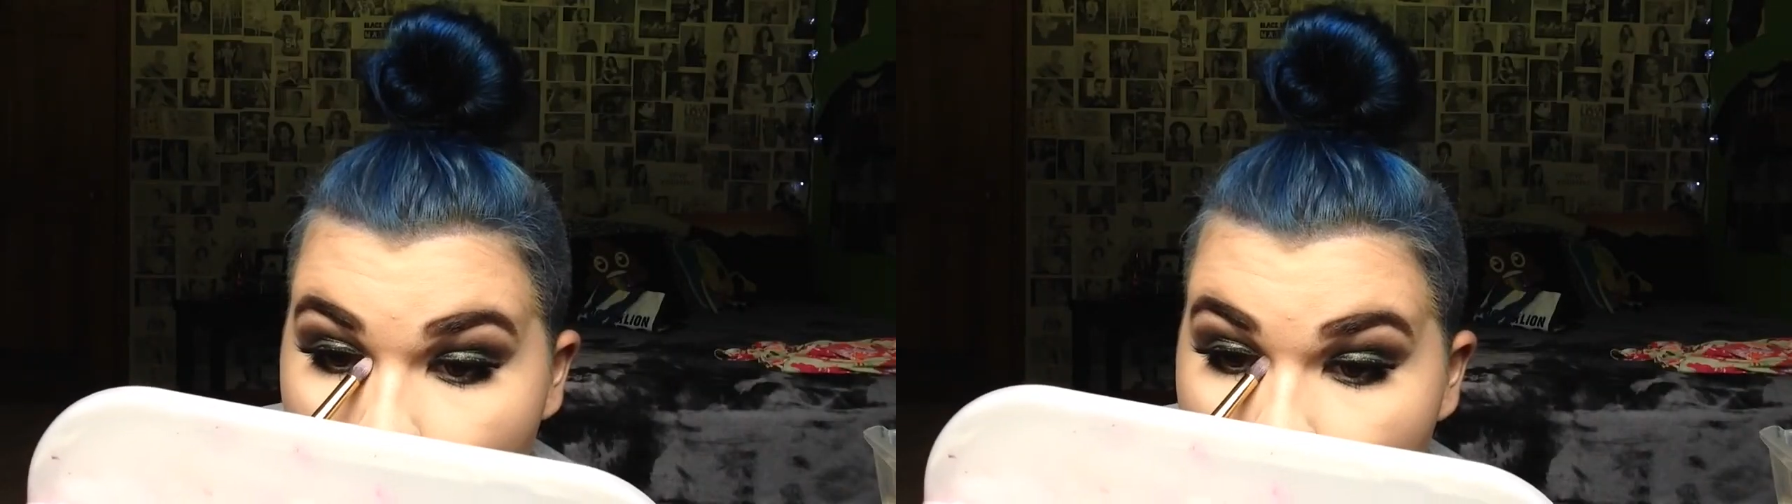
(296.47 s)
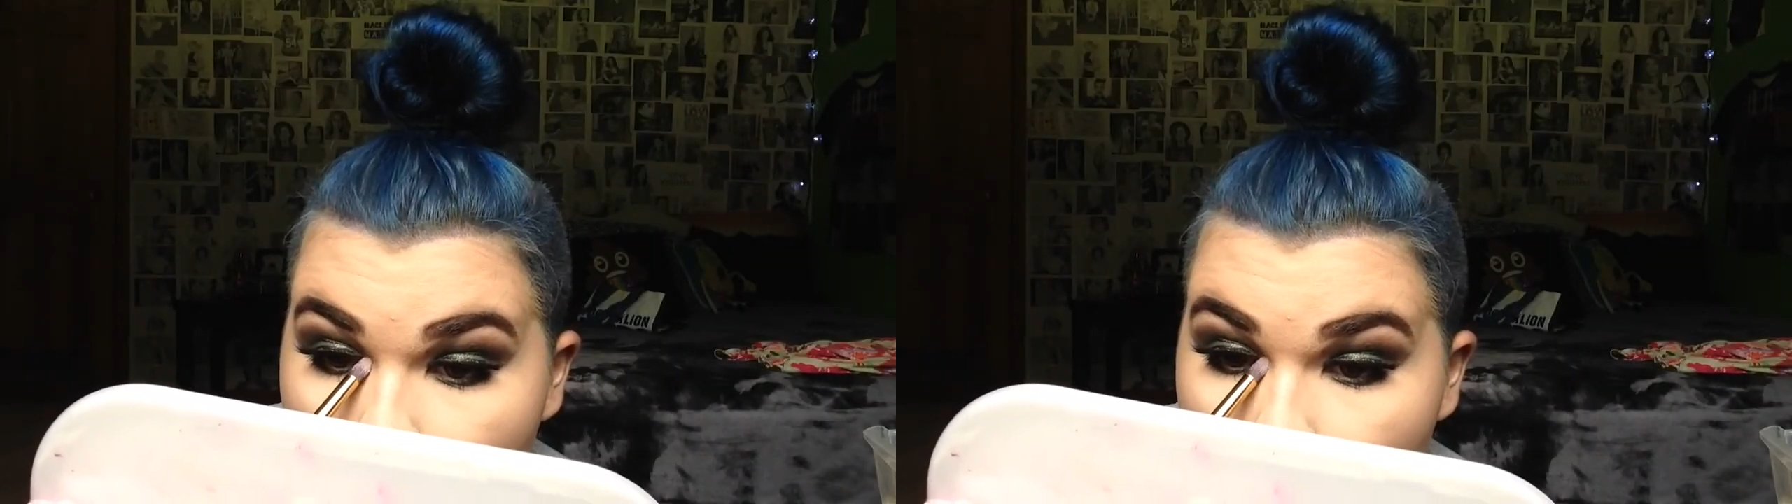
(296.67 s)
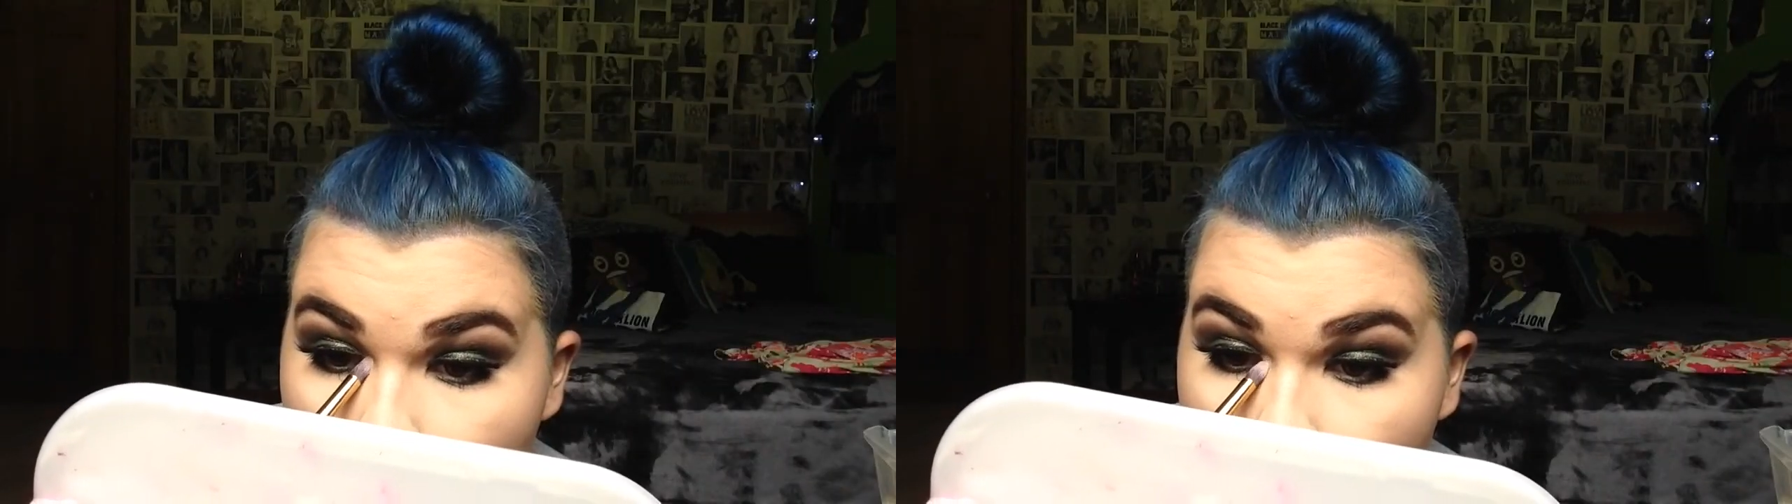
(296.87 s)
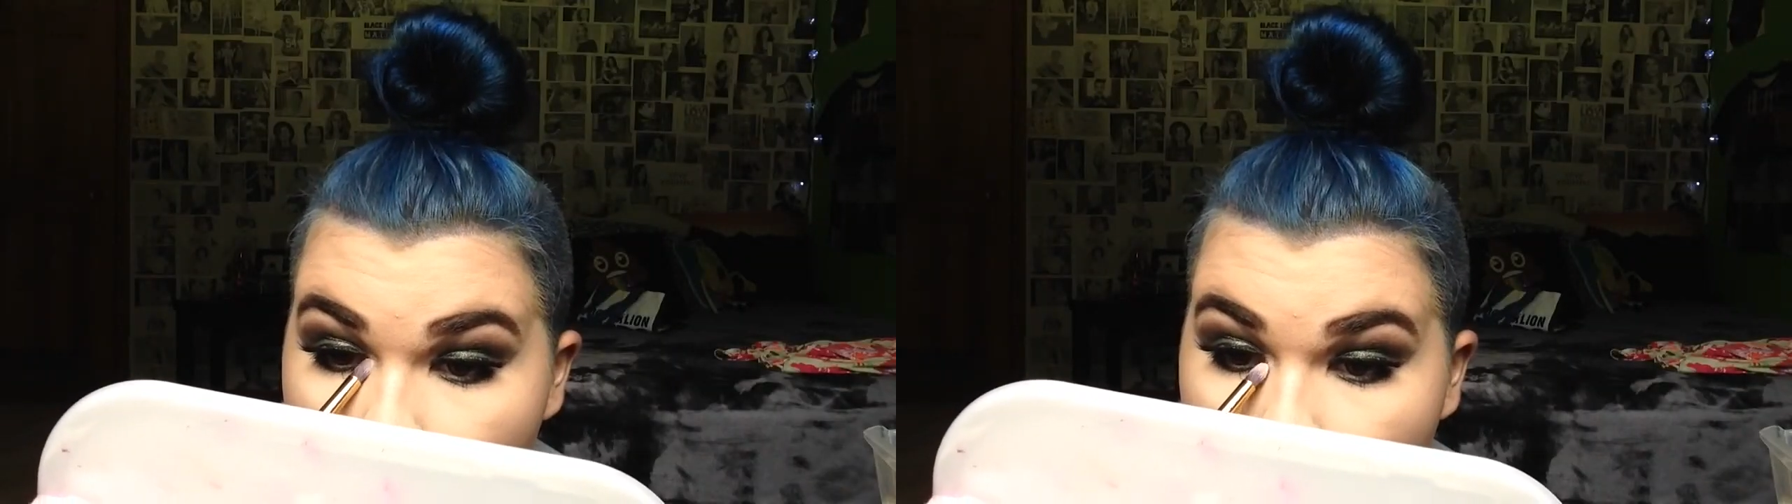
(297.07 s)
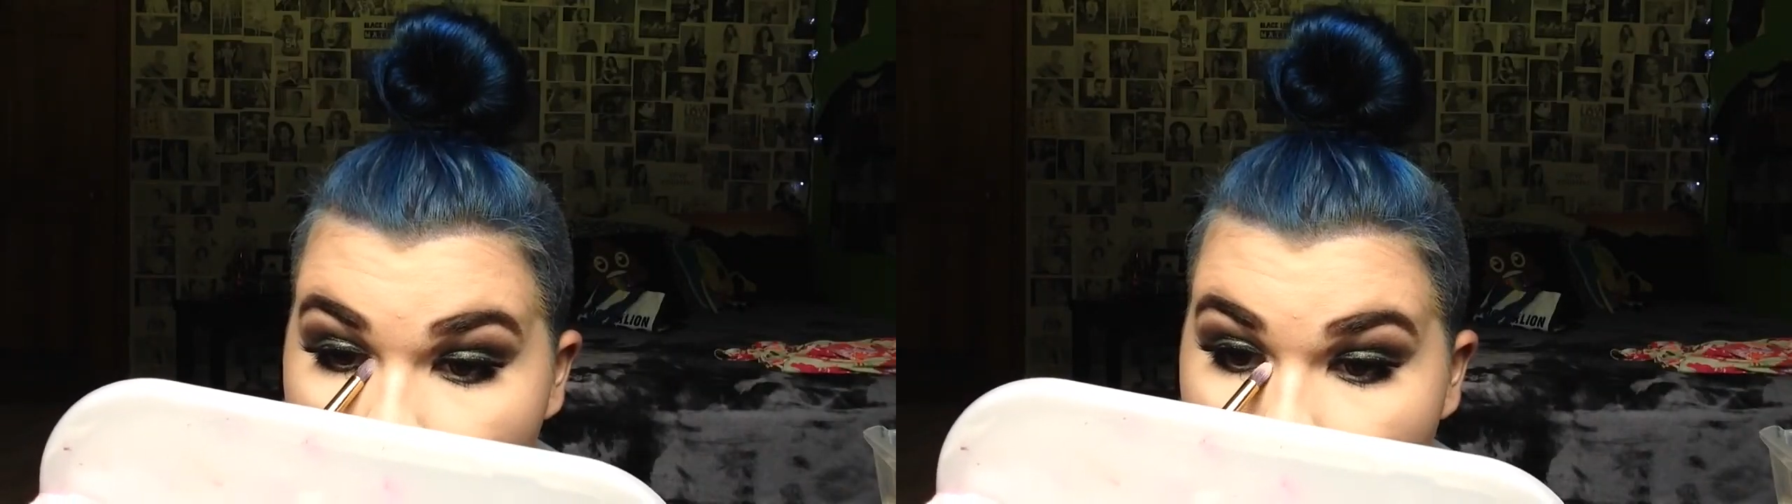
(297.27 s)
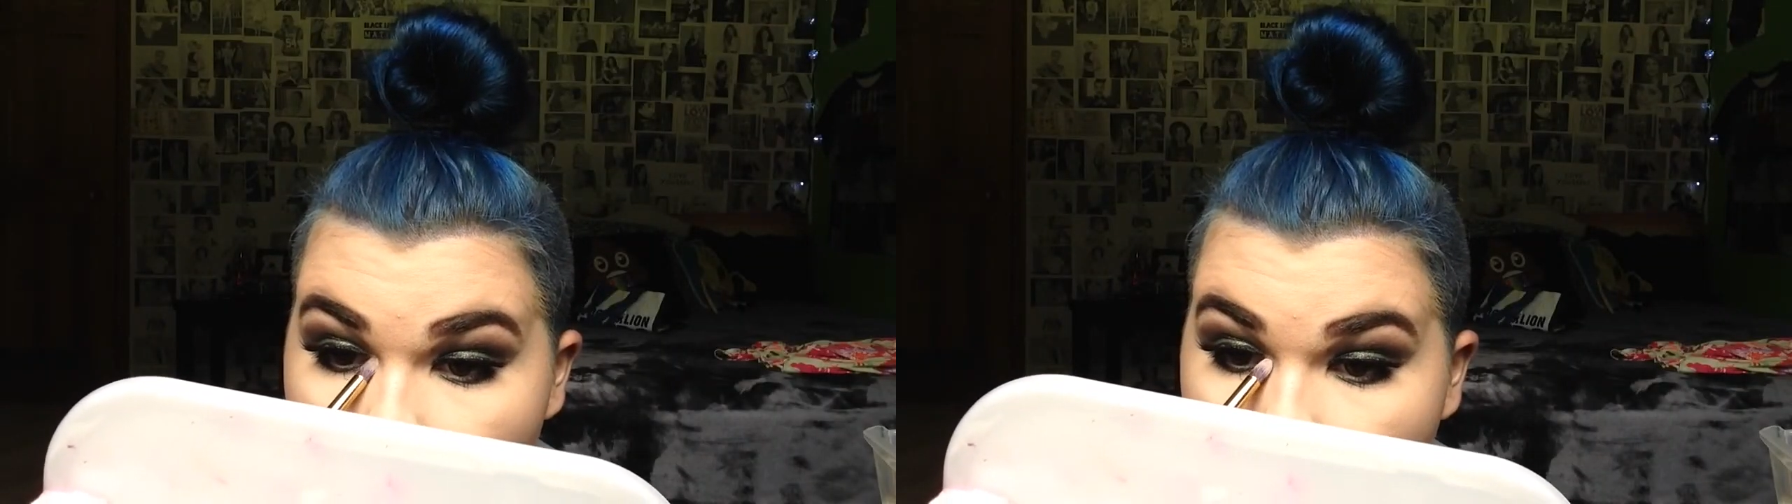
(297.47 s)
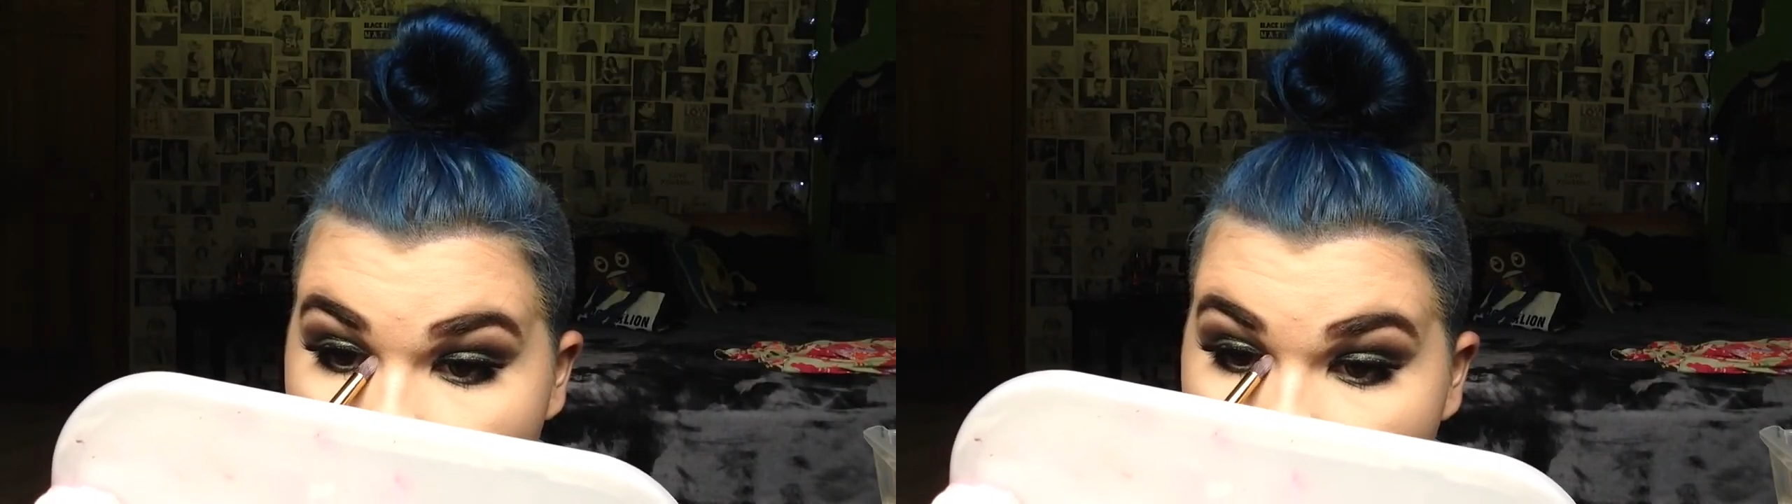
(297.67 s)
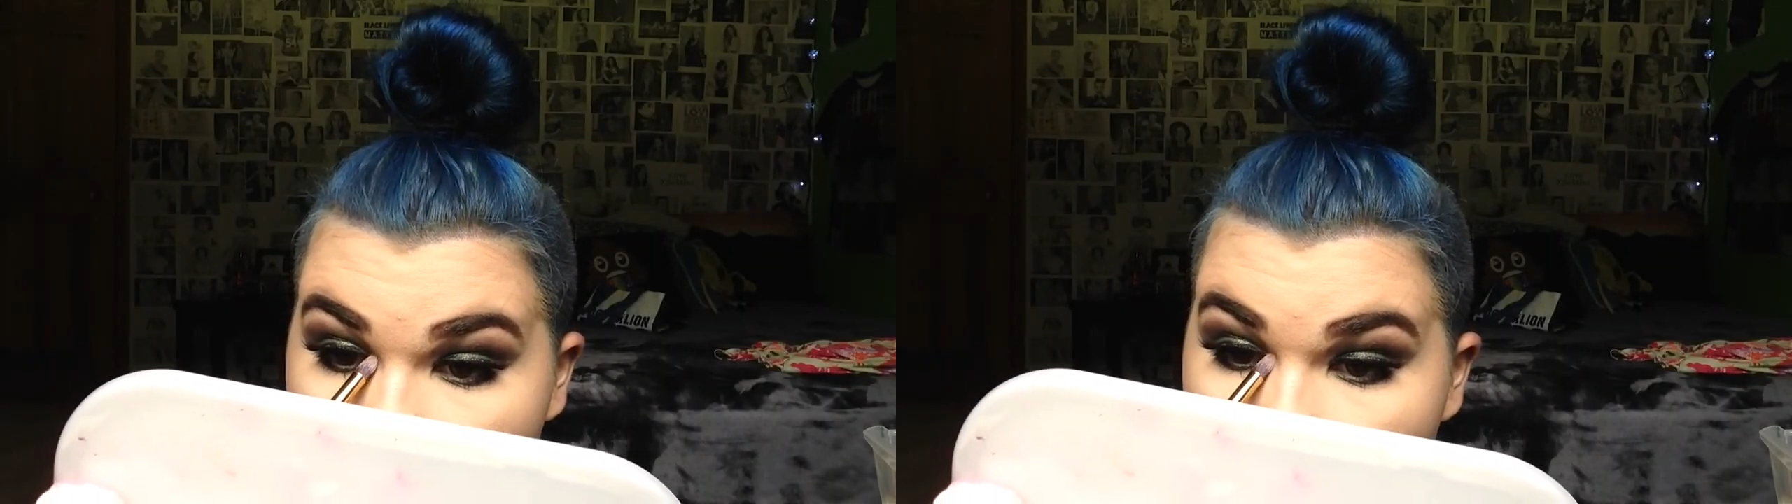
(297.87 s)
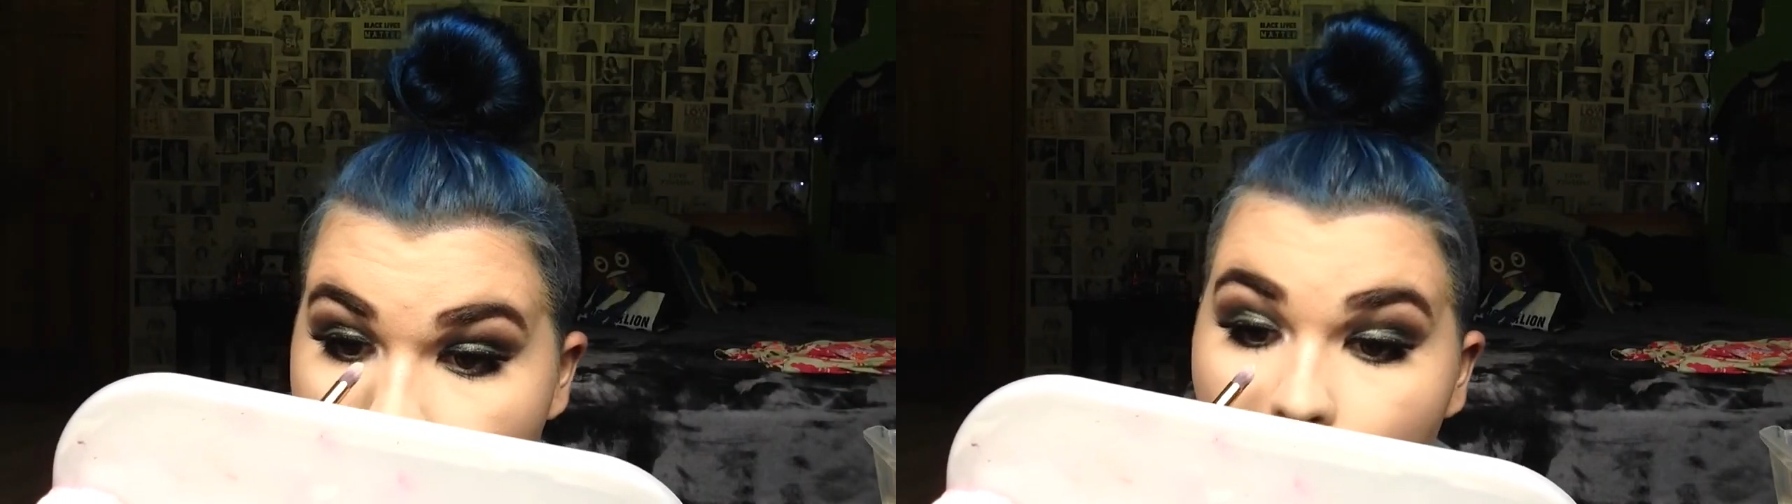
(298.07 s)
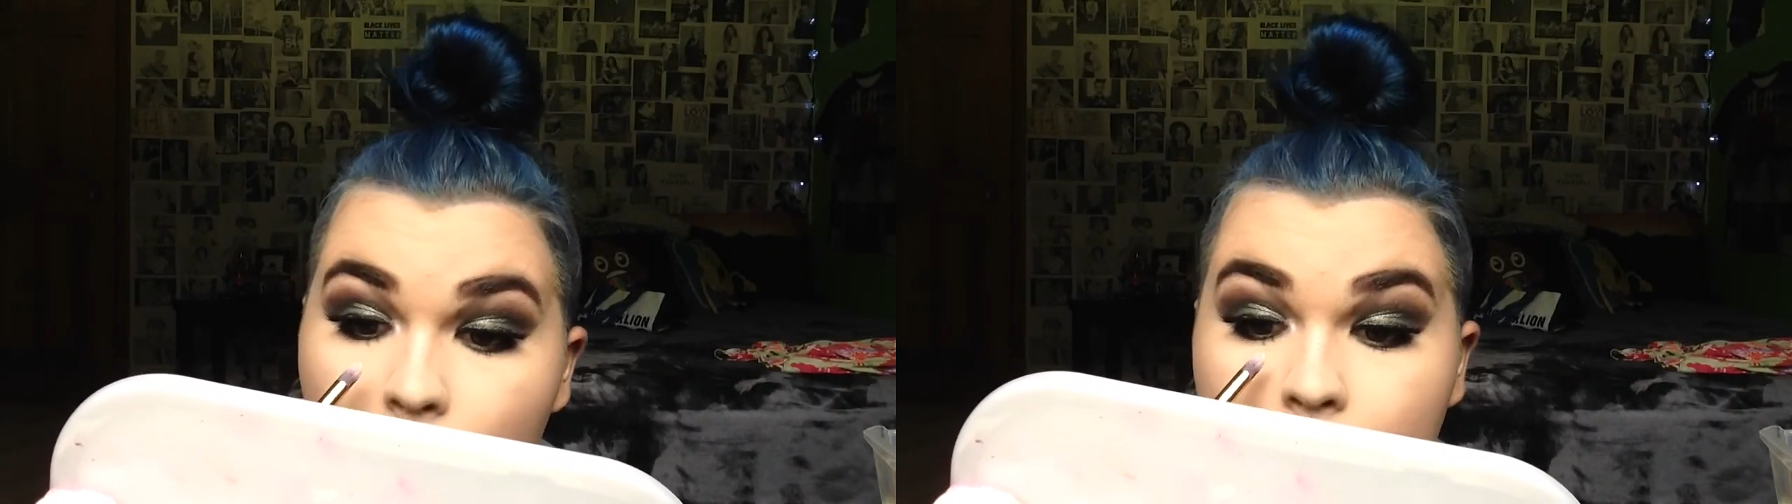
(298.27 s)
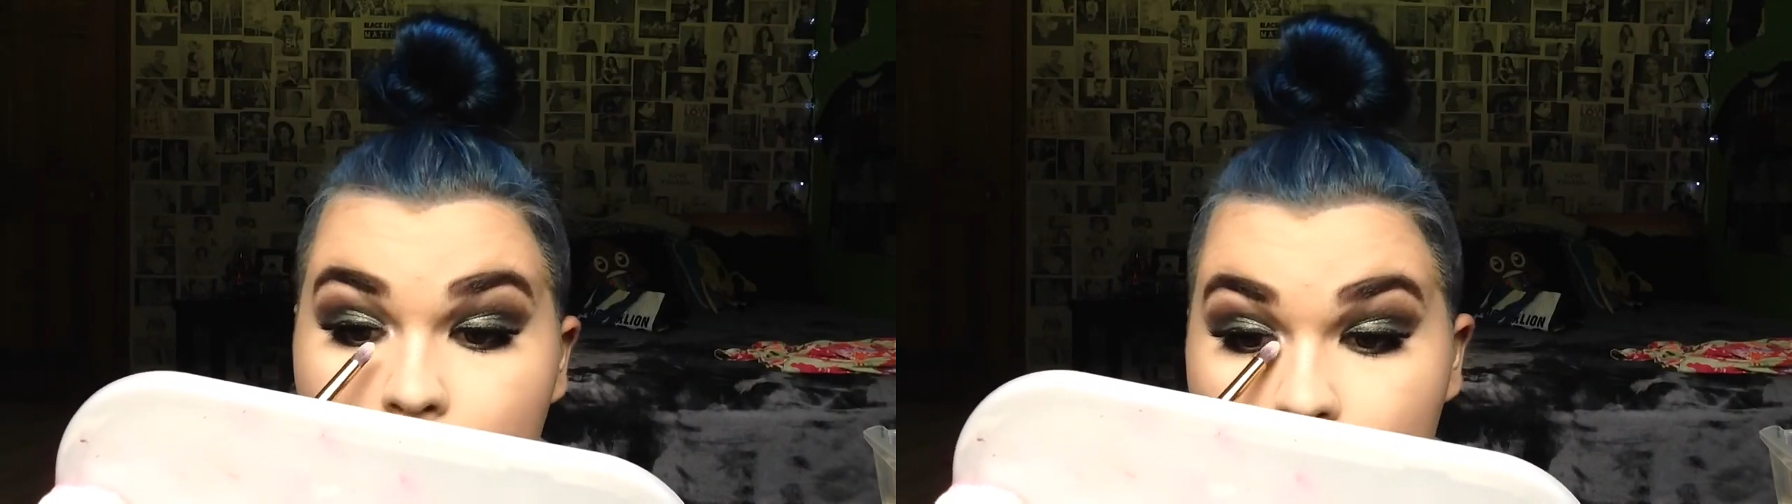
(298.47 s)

girl, look at that kickback.